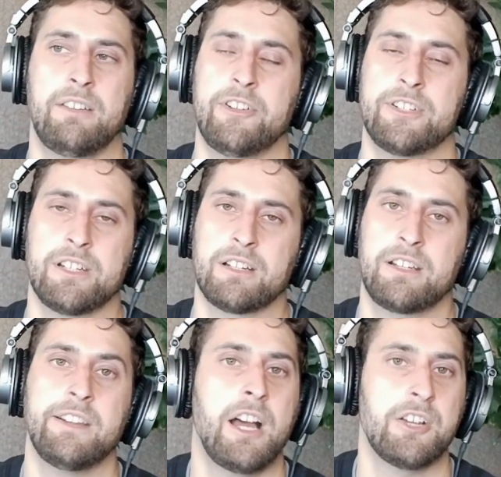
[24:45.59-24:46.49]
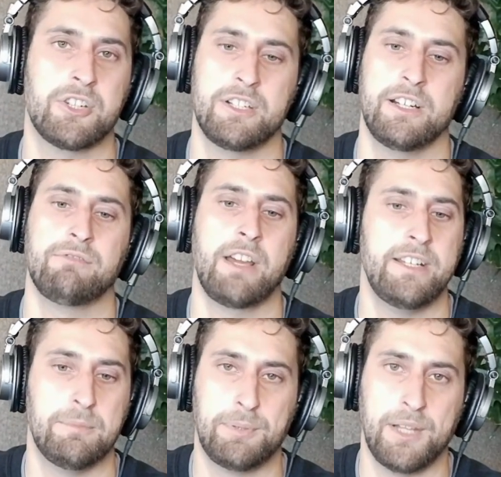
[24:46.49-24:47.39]
If it's a concussion and ready
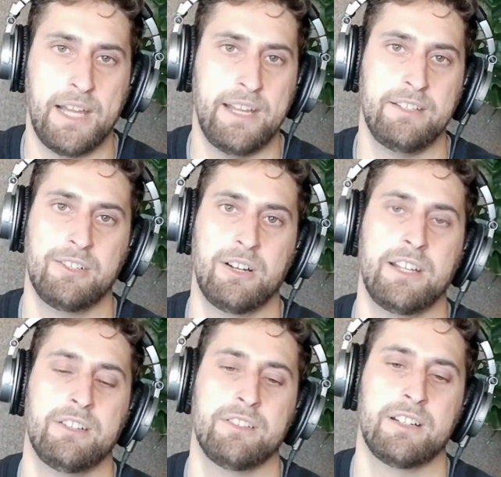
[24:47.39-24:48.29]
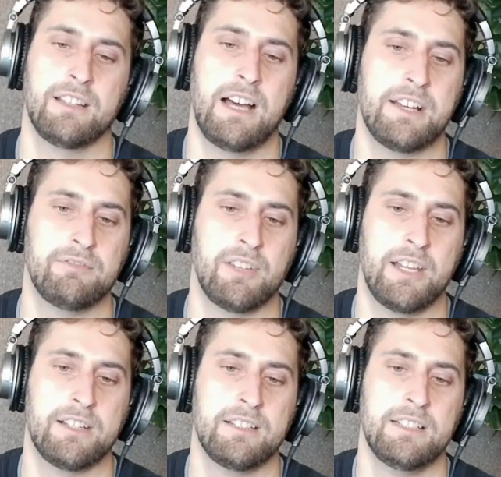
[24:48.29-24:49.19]
to play, I hear that a lot of
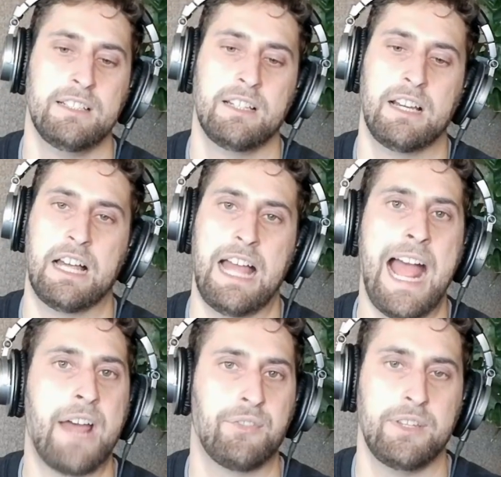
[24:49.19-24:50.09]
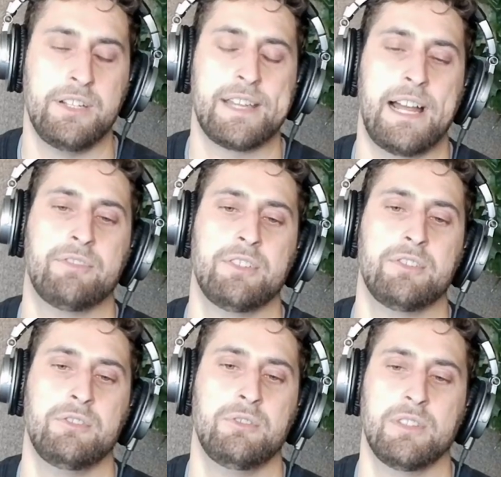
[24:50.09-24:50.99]
like, athletes have to
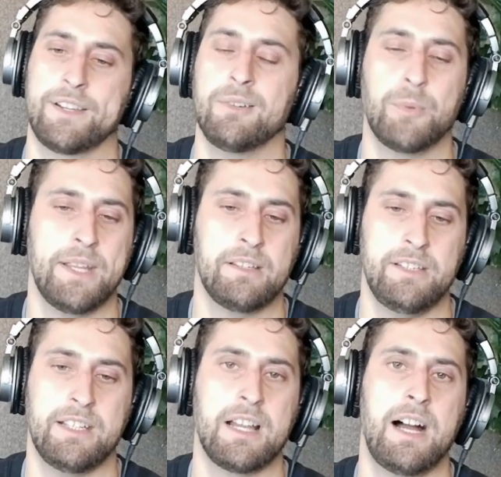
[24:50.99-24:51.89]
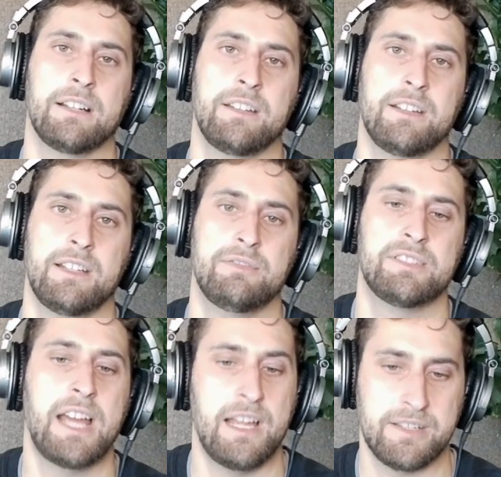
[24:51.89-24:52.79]
do like a weekly cognitive
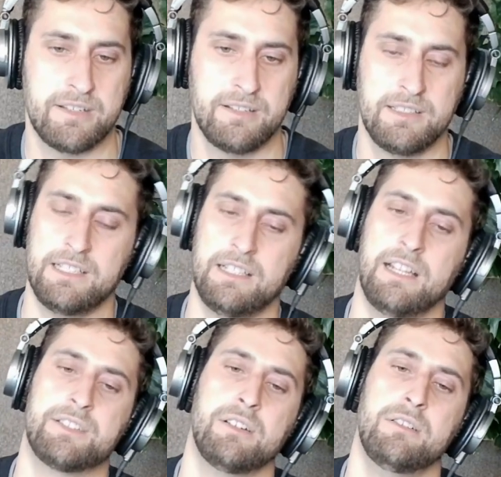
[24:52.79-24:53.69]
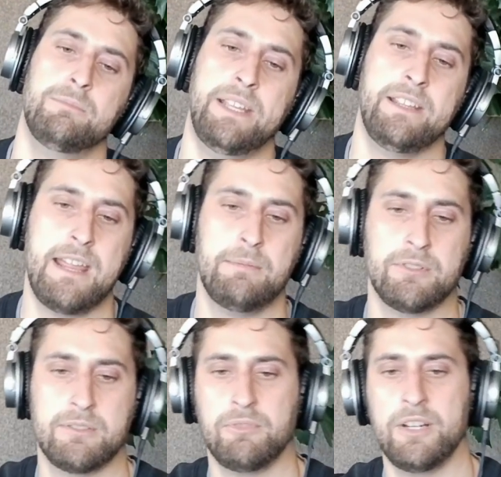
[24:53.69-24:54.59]
test. And so being able
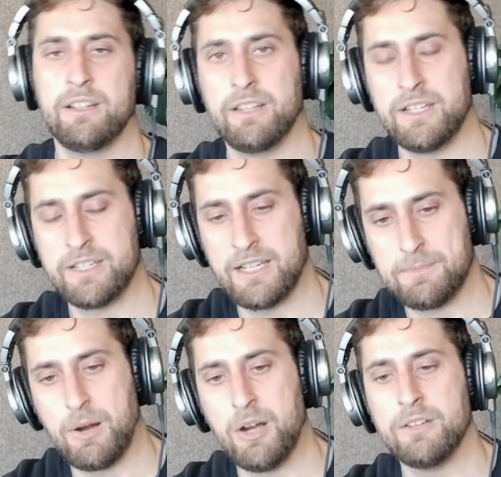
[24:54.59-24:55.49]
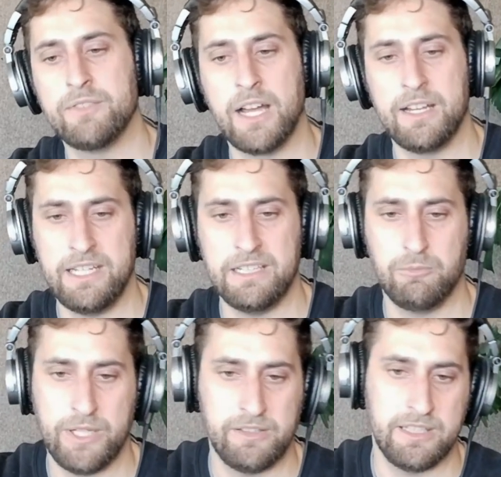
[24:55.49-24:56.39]
to bring this as part of that
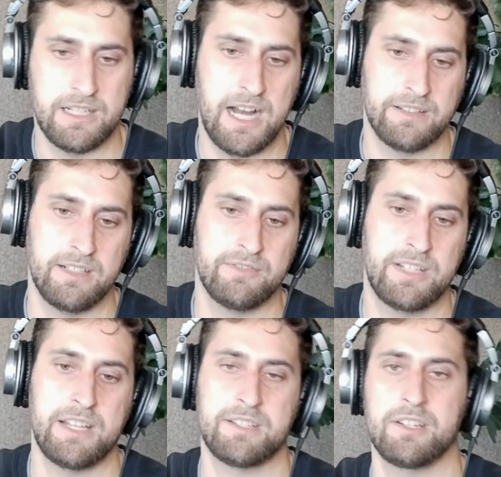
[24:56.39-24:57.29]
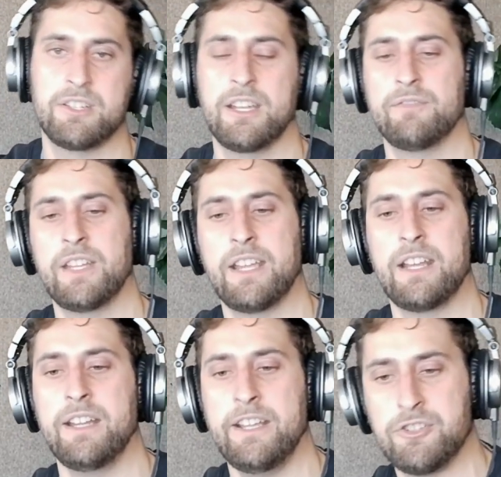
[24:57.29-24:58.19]
weekly cognitive test, such that if they get
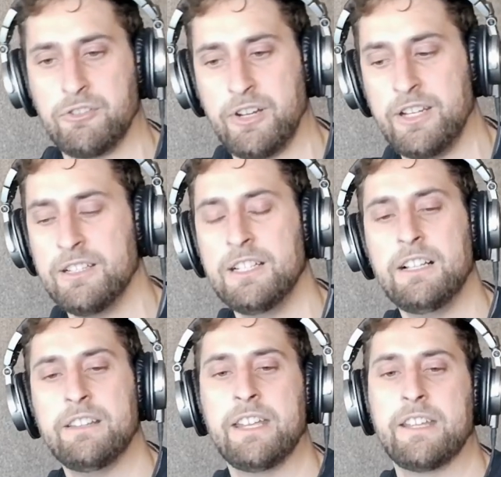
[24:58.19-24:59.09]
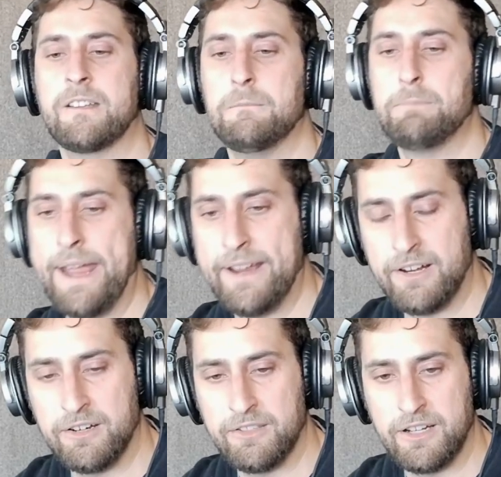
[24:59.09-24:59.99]
an injury, they can
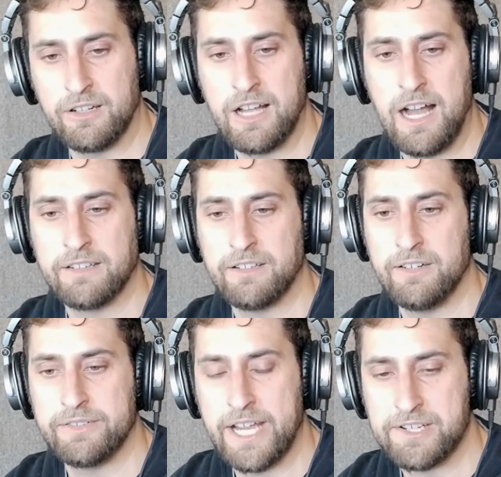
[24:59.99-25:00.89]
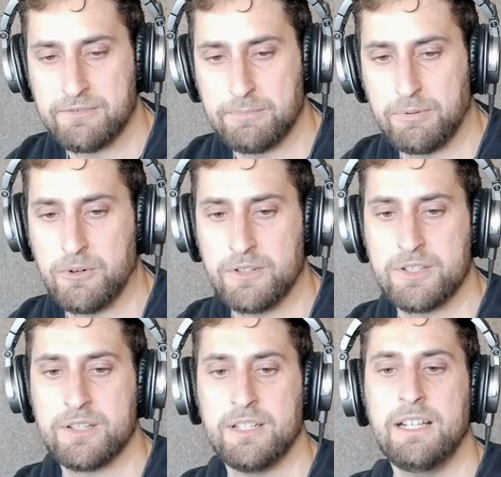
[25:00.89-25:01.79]
compare their cognitive test
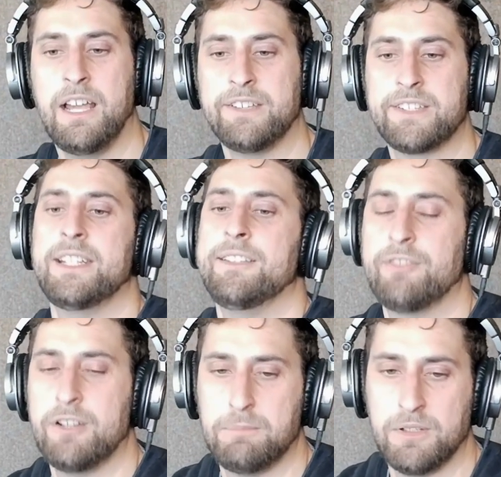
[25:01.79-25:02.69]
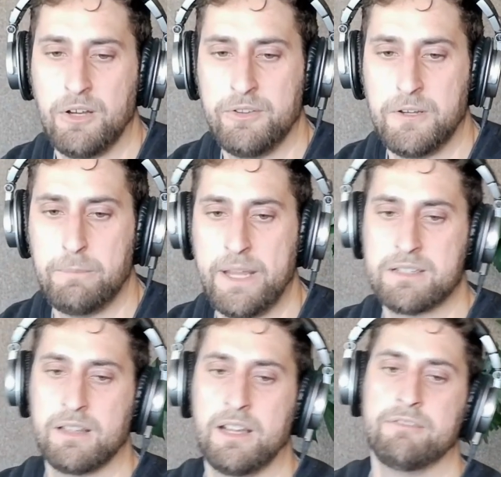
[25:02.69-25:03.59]
reports and see if they're below their
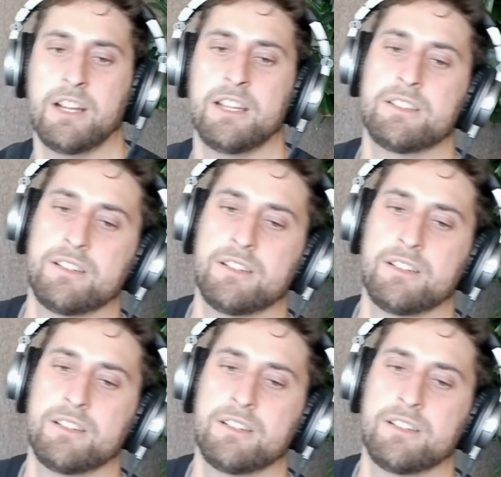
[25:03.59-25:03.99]
baseline, right?